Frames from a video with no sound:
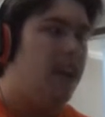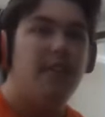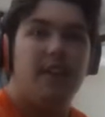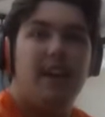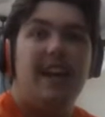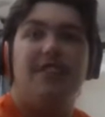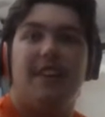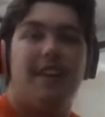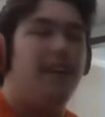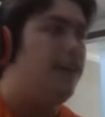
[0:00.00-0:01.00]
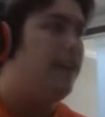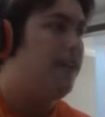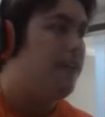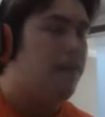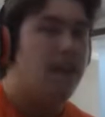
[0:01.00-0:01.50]
It's going to insta-kill you,
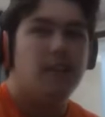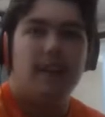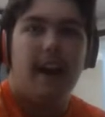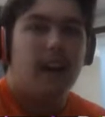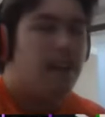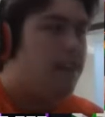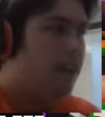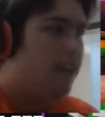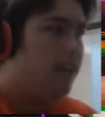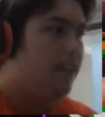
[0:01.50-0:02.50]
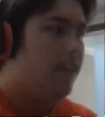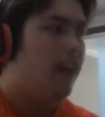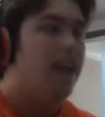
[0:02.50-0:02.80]
especially on higher difficulties.